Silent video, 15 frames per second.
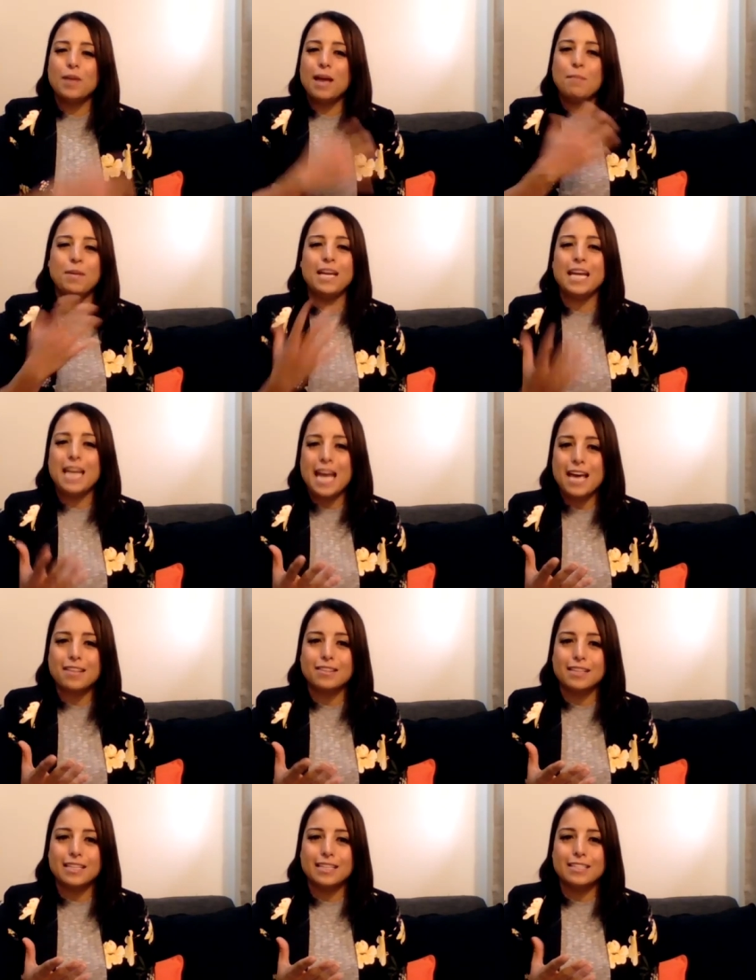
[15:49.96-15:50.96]
being an
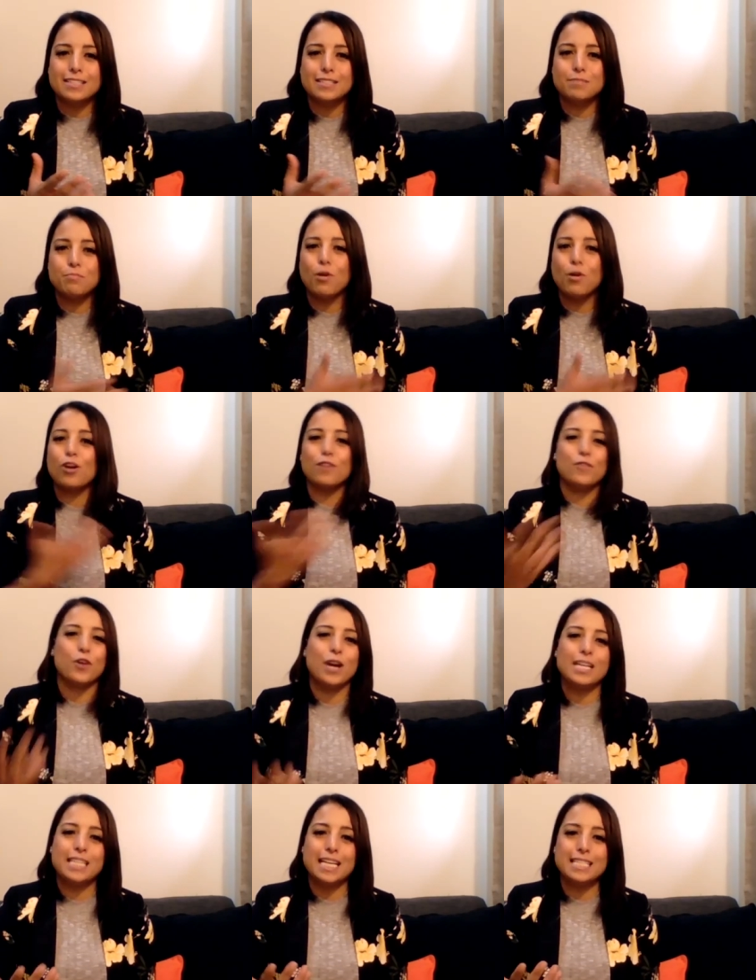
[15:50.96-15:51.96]
athlete is part of
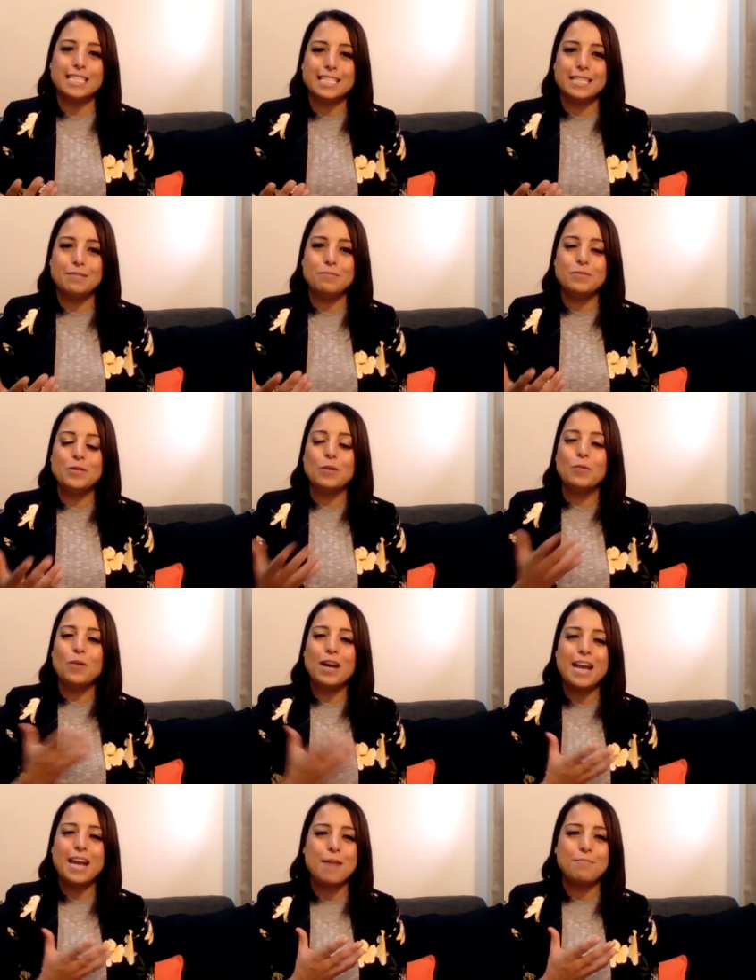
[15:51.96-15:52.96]
your identity. So
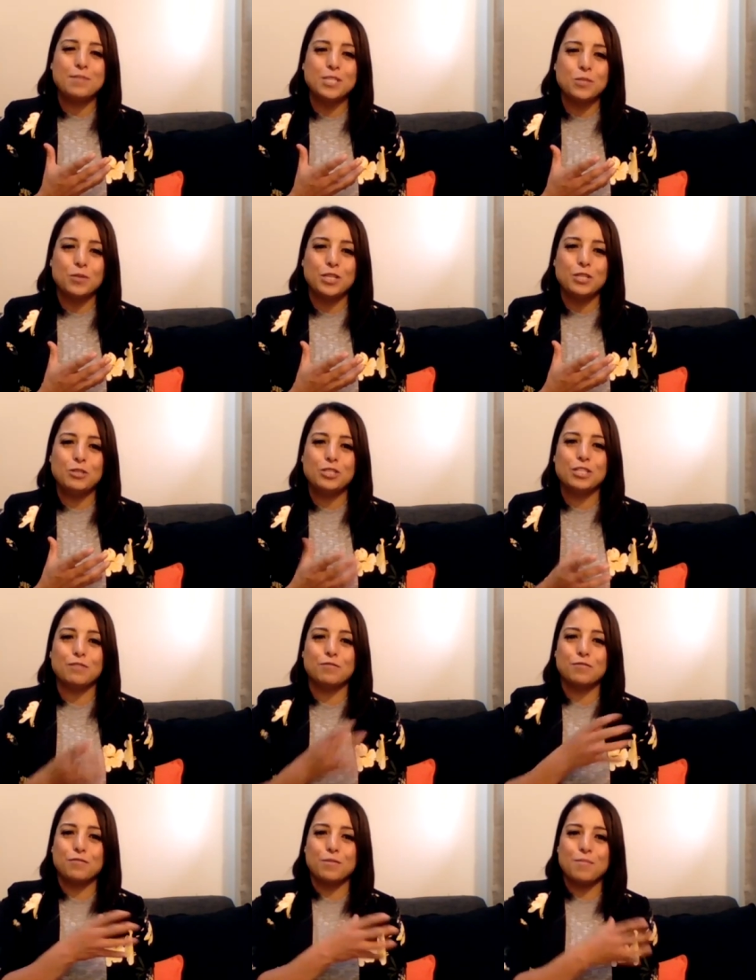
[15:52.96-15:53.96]
what happens when you
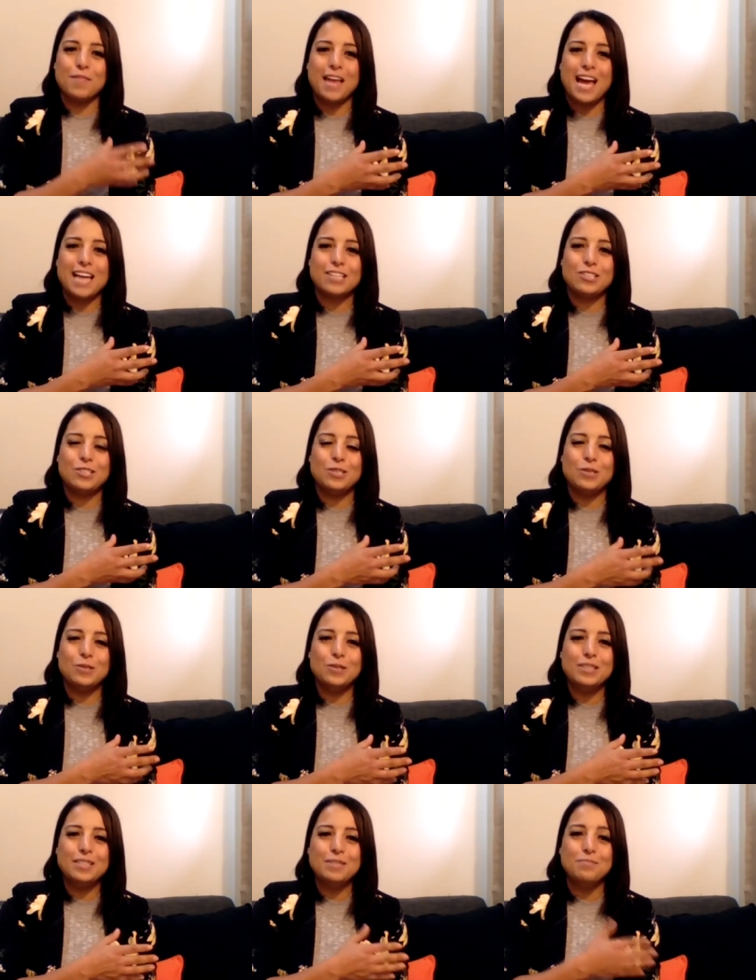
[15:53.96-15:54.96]
shift from that
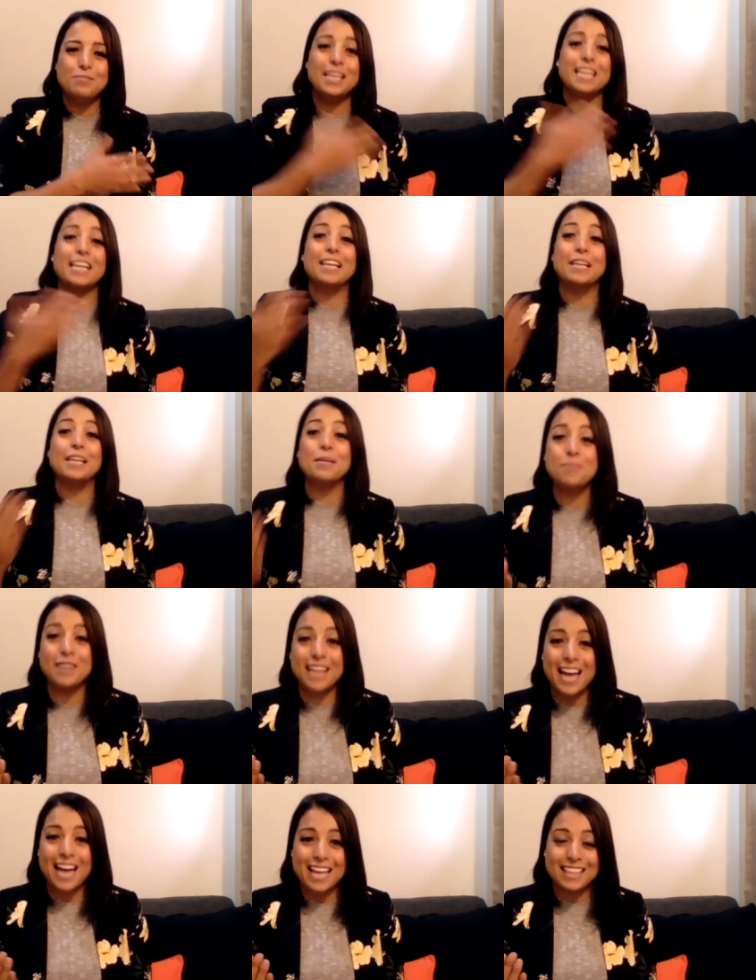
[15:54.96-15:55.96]
to being an
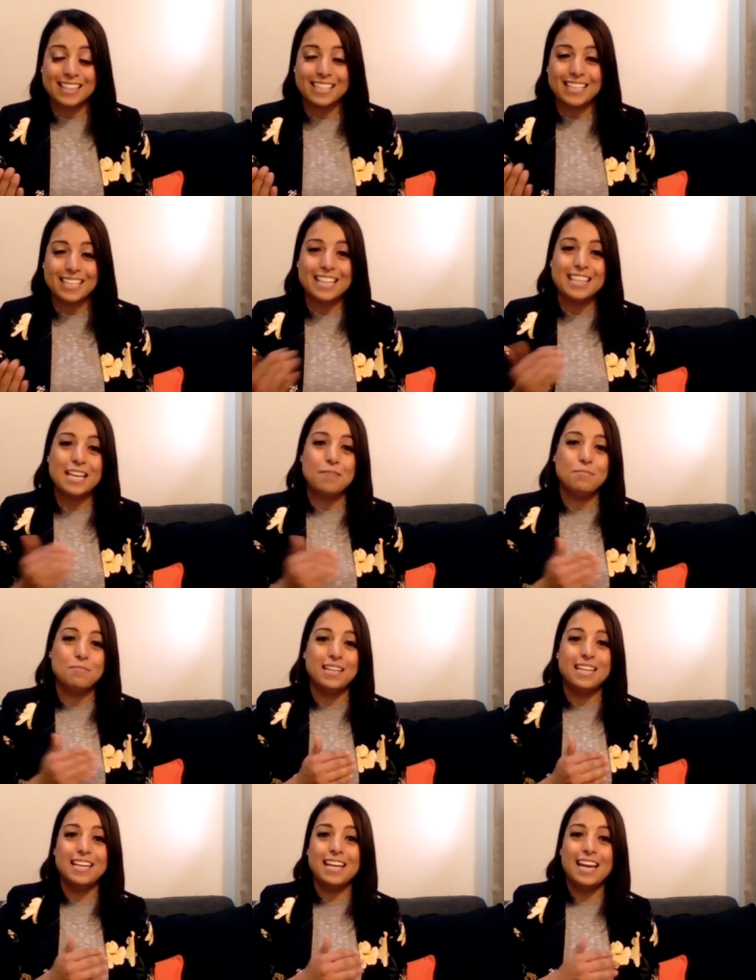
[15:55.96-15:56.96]
Olympic athlete and then
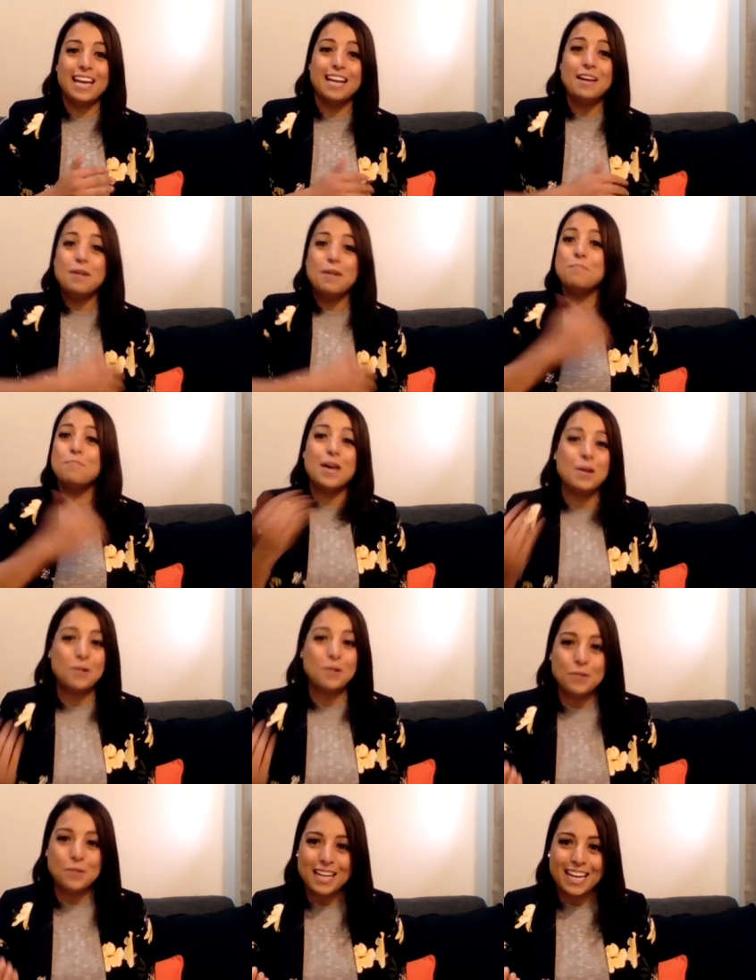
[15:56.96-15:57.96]
being a
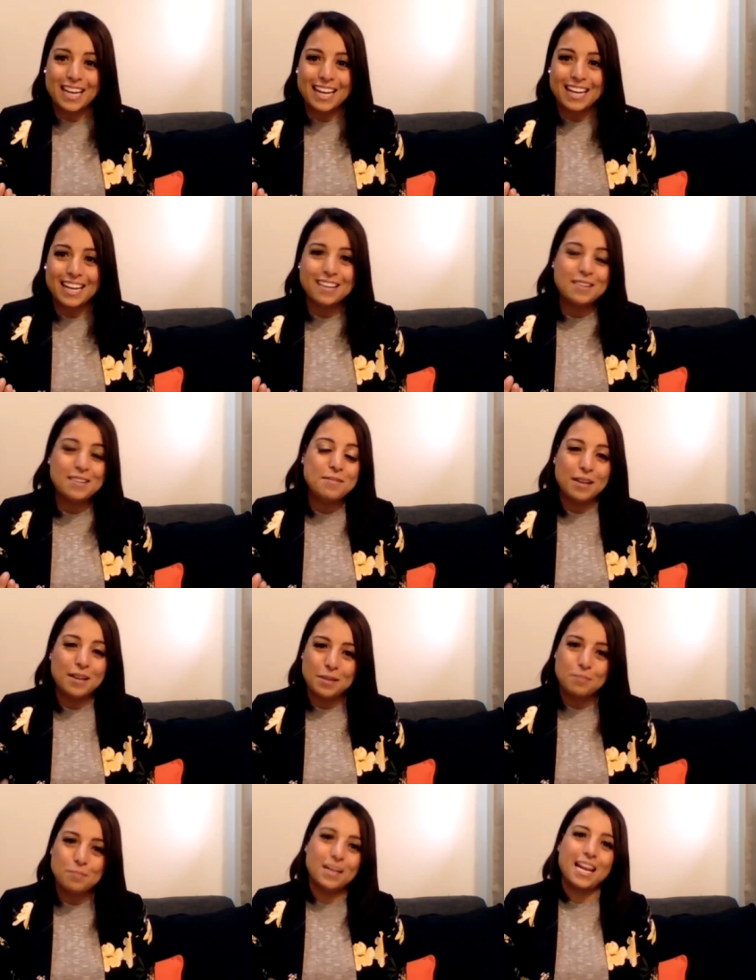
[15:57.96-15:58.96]
medal winning
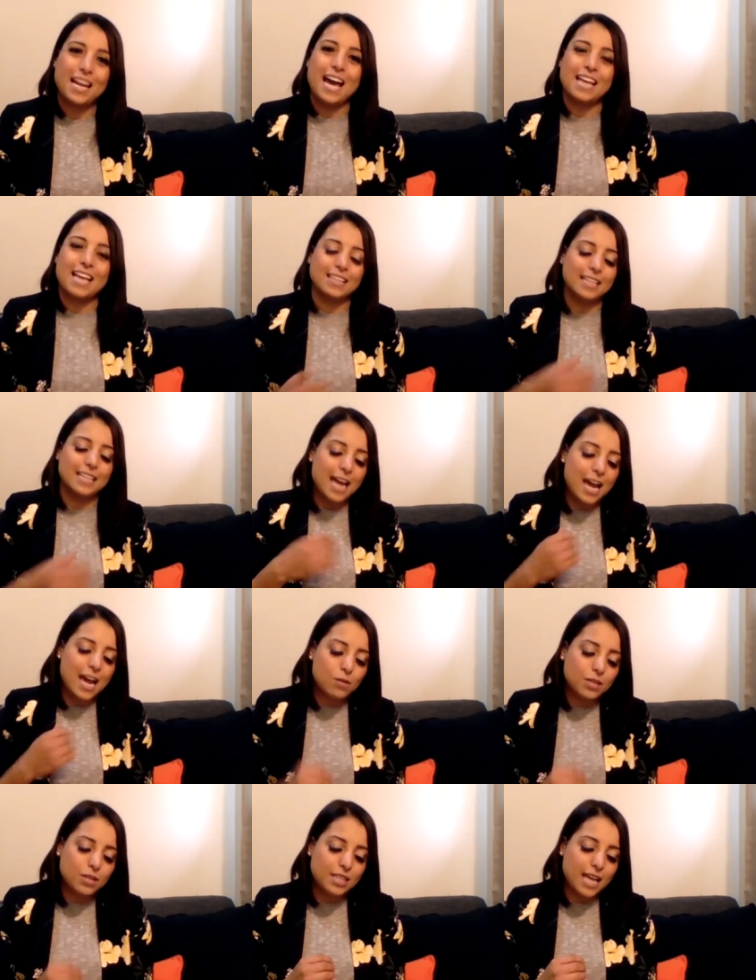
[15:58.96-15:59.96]
Olympic athlete?
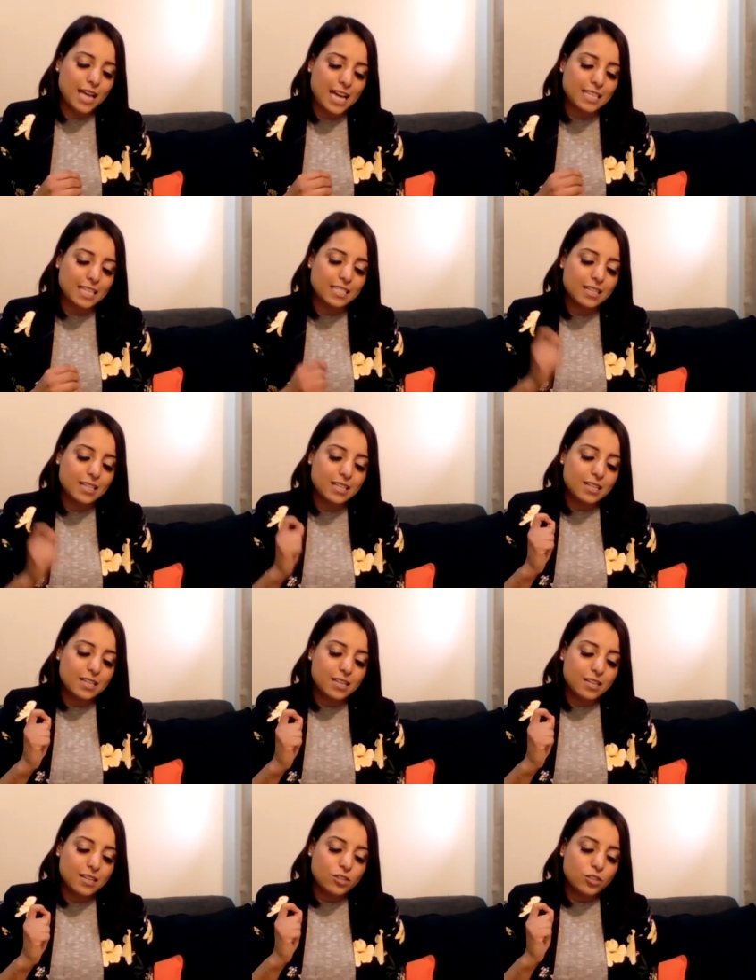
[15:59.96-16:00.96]
How did that
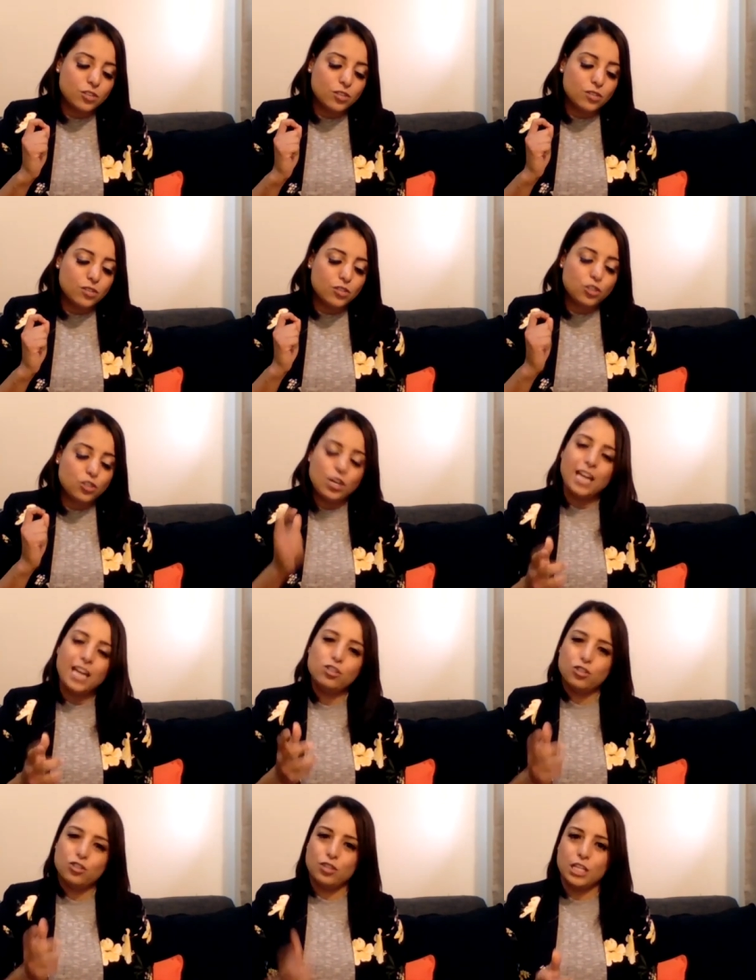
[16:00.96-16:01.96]

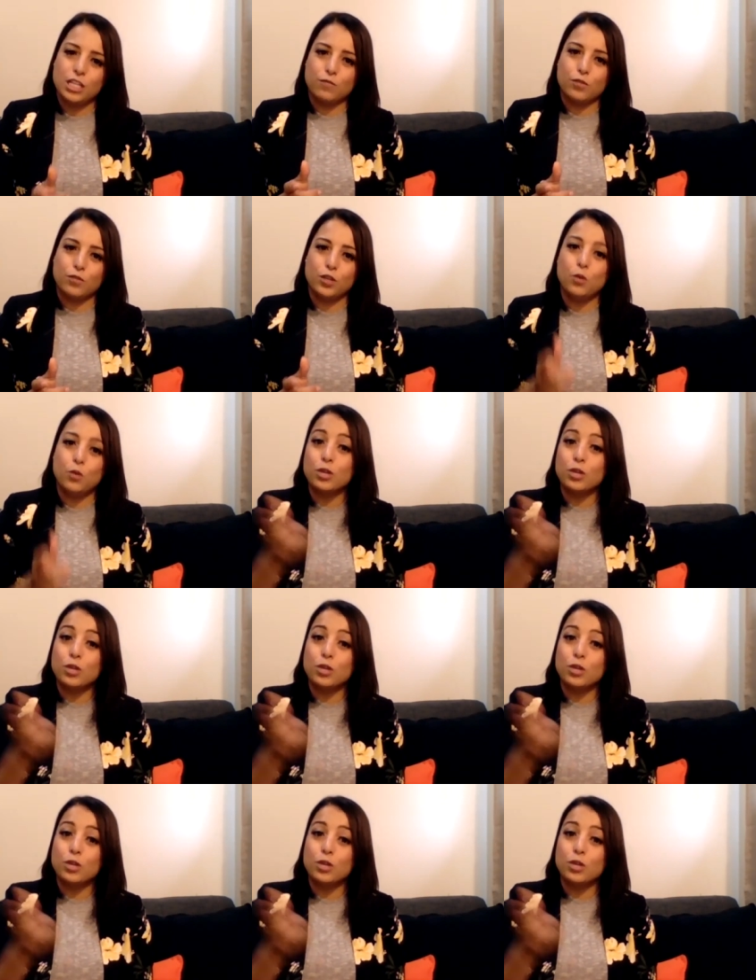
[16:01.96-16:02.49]
change things for you,